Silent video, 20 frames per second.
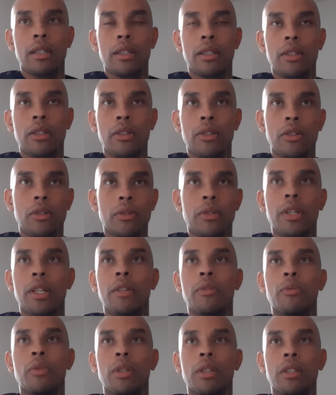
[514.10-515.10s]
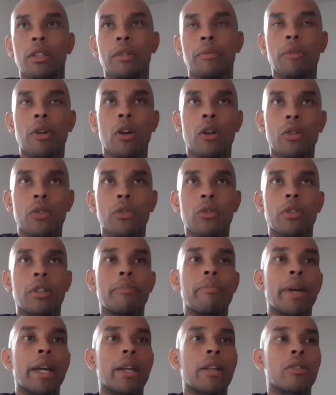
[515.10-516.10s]
You know, it really also
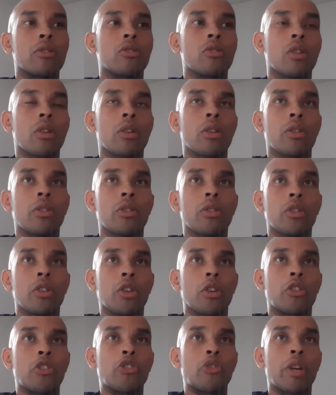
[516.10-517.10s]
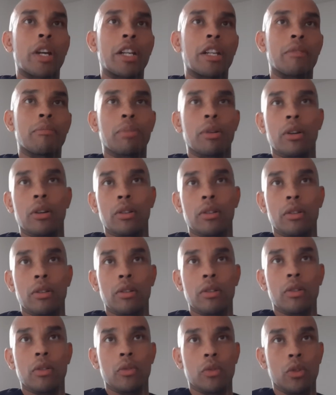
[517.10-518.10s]
depends on your training
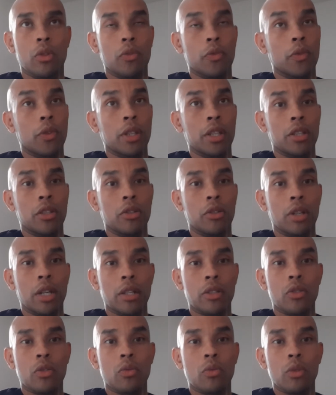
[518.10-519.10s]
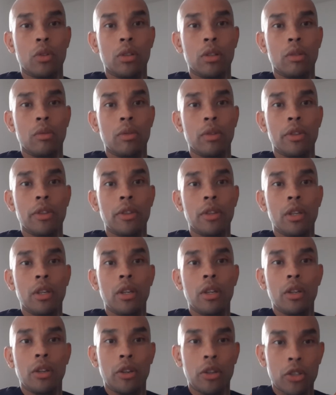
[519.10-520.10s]
partner. Hopefully you guys are rolling with
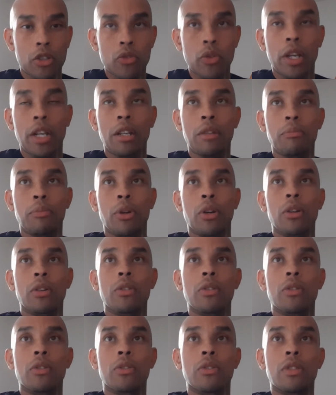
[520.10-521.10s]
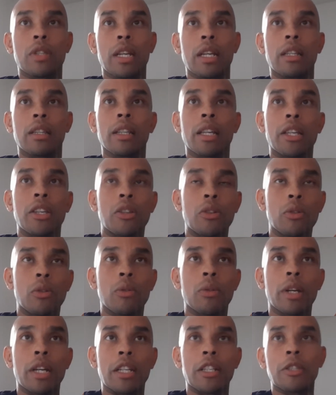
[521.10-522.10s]
good training partners that let
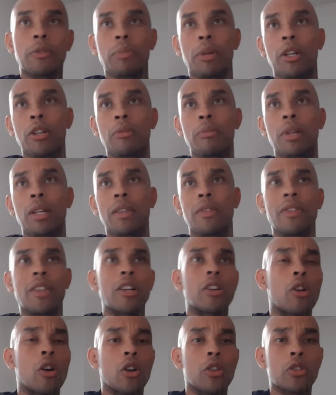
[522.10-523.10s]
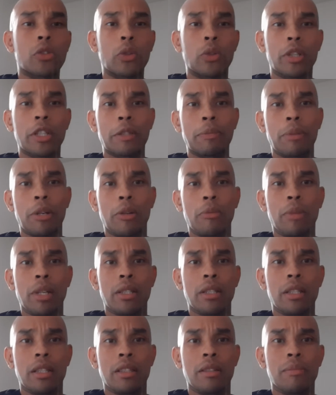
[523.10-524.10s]
you experiment. They're also
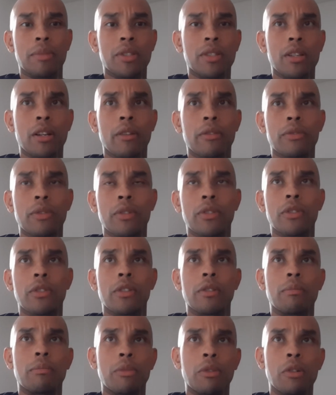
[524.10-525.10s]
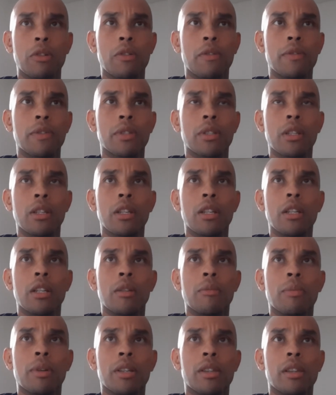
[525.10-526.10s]
experimenting themselves with certain moves.
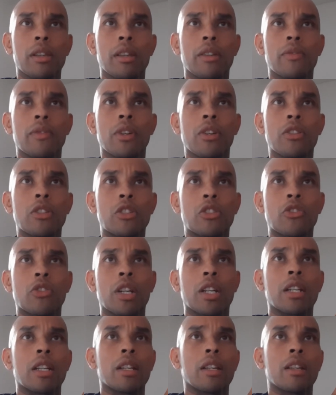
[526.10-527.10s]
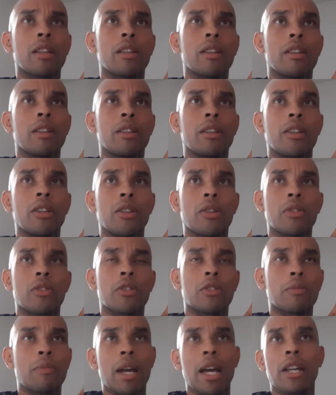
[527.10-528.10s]
But if they're just trying to, you know,
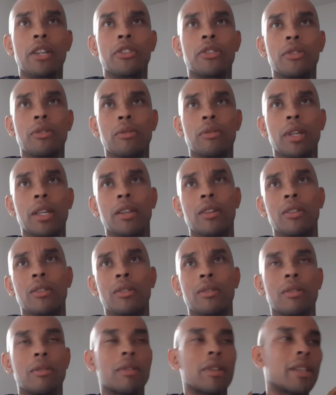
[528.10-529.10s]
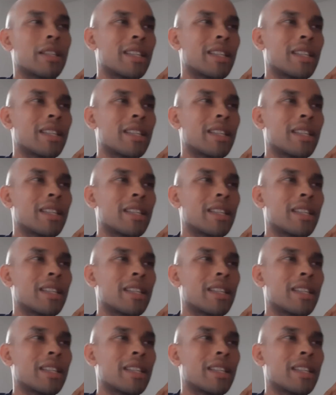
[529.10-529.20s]
smash you, kill you,